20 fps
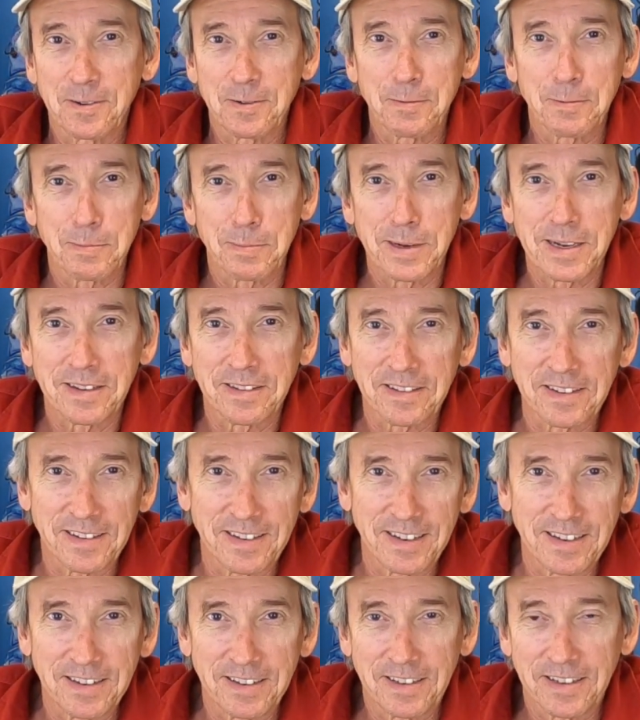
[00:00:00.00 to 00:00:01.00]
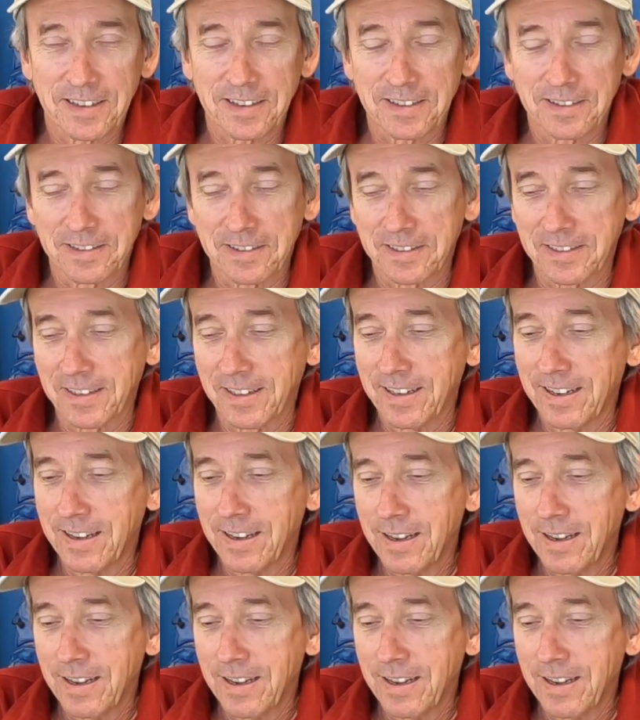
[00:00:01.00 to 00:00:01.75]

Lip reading: to him about the details.